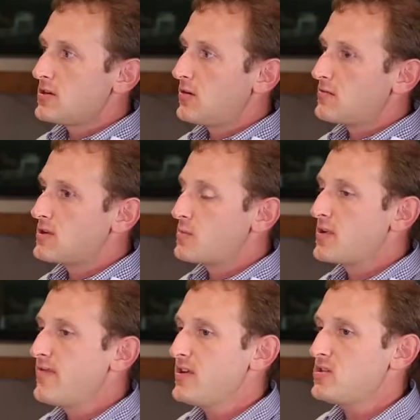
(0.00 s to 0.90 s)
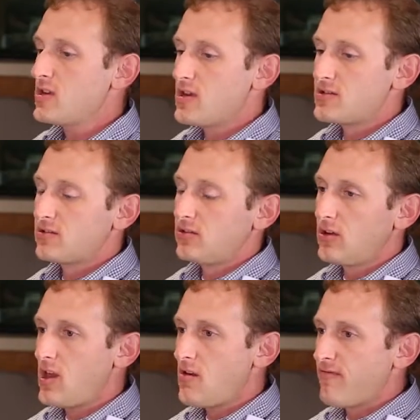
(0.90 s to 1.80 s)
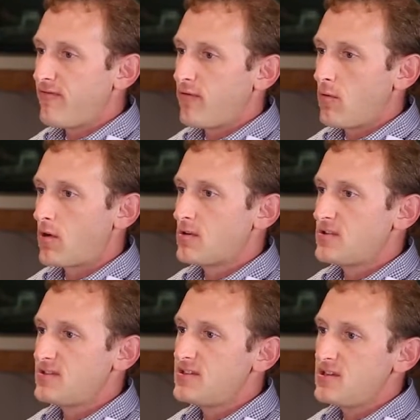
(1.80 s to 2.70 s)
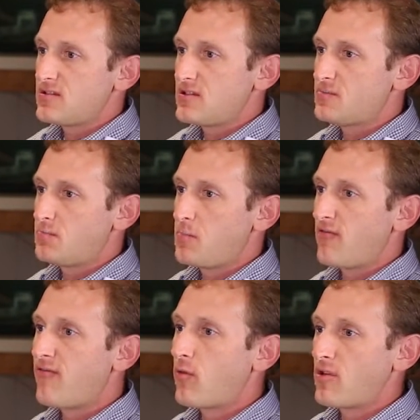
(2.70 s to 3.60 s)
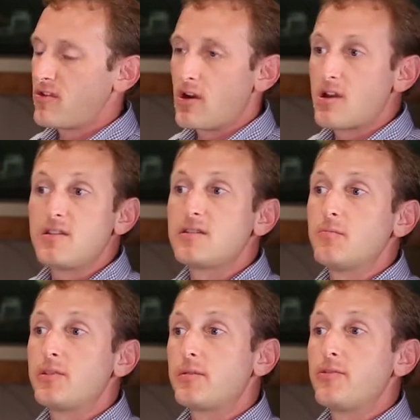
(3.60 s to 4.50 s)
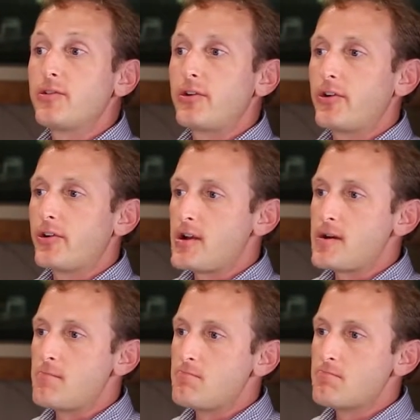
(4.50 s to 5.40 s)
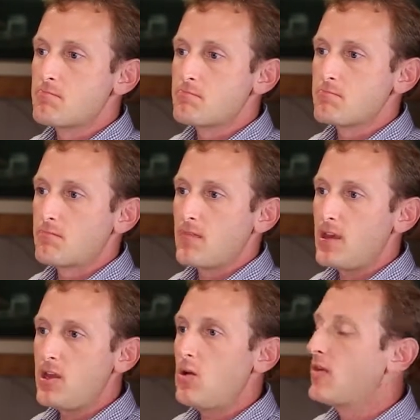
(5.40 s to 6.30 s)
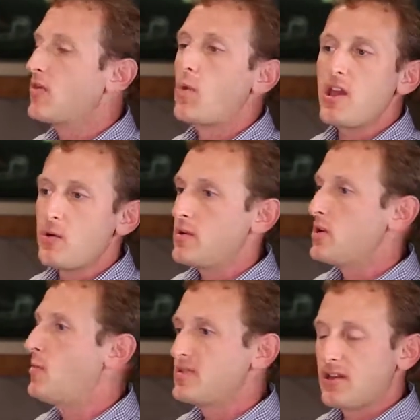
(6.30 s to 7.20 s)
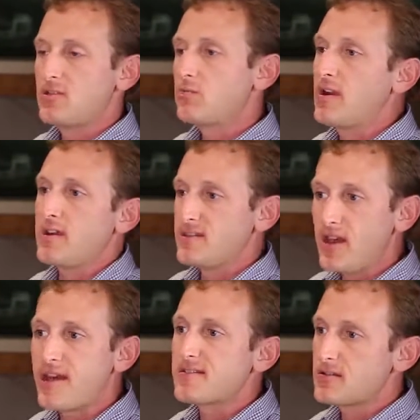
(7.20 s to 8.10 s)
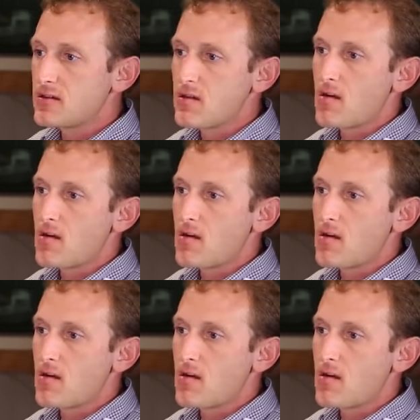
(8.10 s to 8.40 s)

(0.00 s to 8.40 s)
So prevention is looking for diseases before there are any symptoms or any other way you would know besides running a test.